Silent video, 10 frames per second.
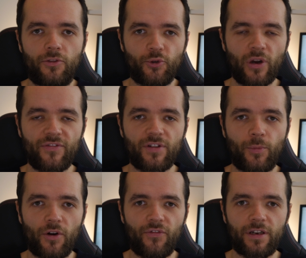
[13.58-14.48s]
Do you have the
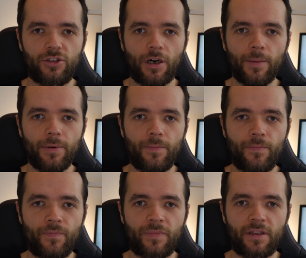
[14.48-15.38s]
perfect job?
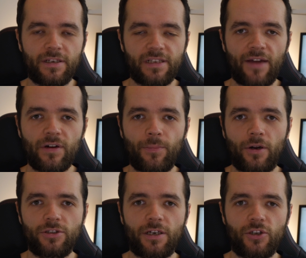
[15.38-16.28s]
Is every
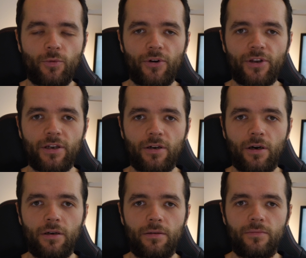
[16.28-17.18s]
project you're working
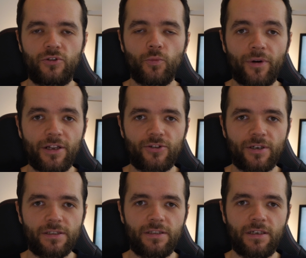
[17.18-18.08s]
on super
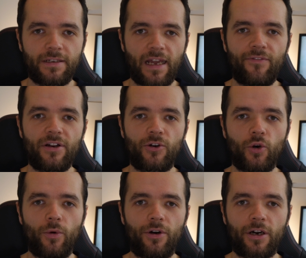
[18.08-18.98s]
interesting and every
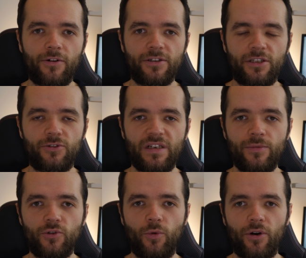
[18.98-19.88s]
coworker is a dream
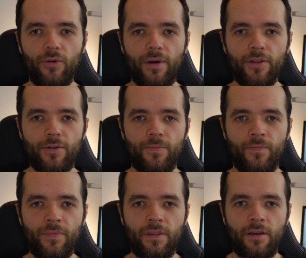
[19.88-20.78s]
to work with?
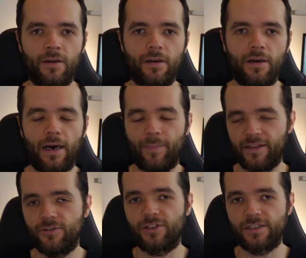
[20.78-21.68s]
I
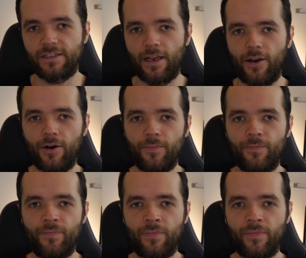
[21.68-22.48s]
bet you just said no.